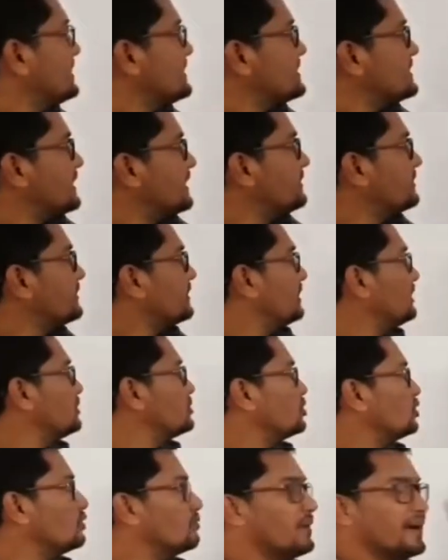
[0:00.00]
central
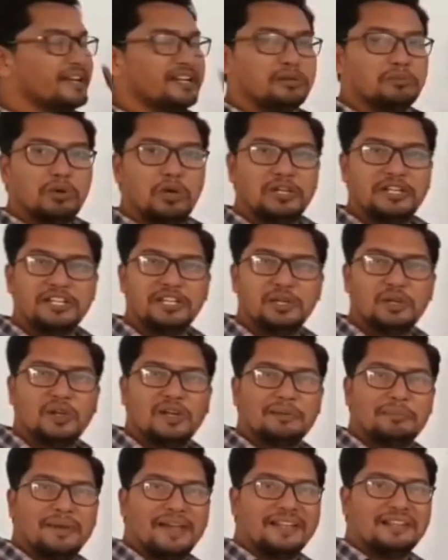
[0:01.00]
dogma in
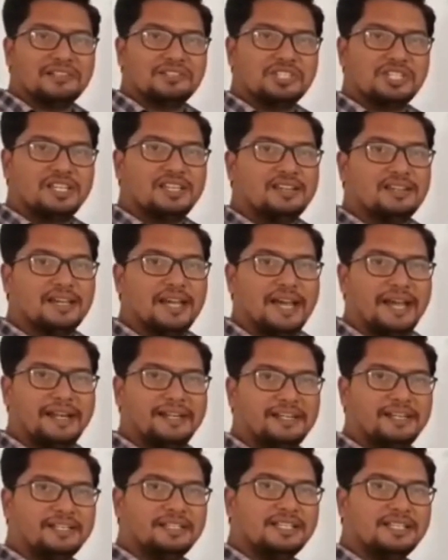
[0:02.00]
molecular biology,
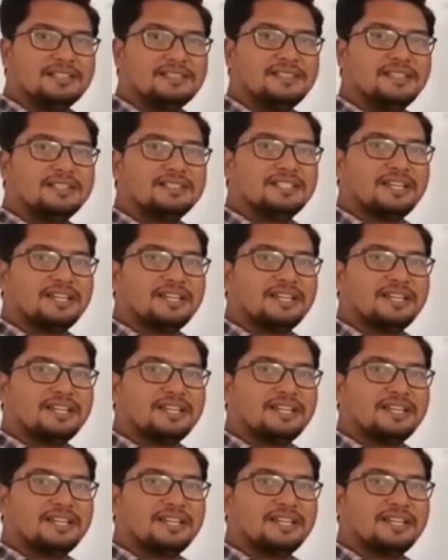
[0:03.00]
and it is